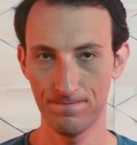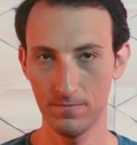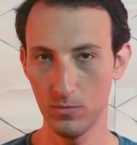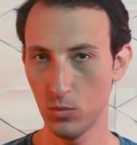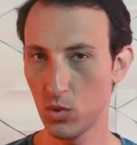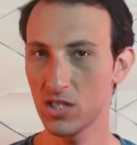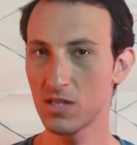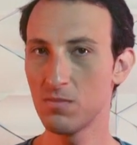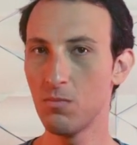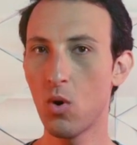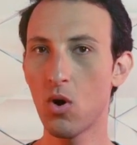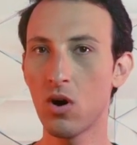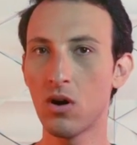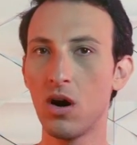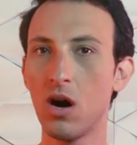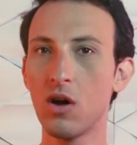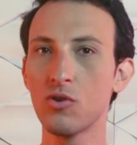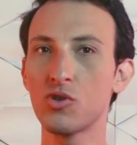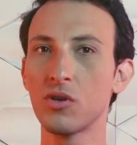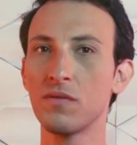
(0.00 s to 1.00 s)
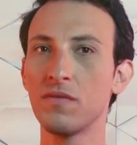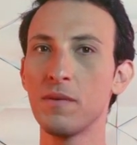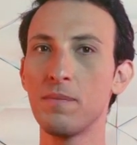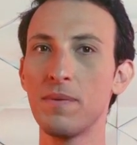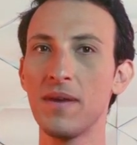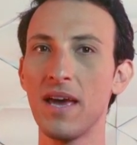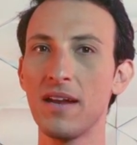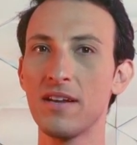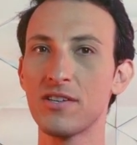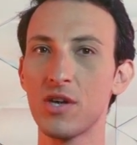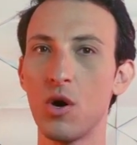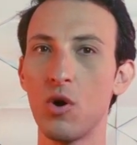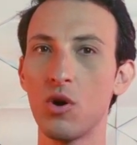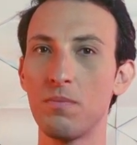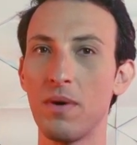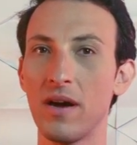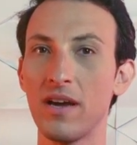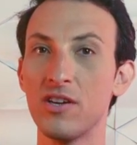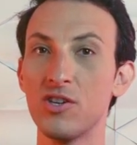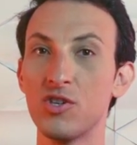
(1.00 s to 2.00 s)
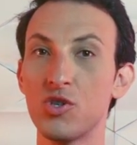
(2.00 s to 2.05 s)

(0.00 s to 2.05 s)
What's more, UltraVPN is owned by a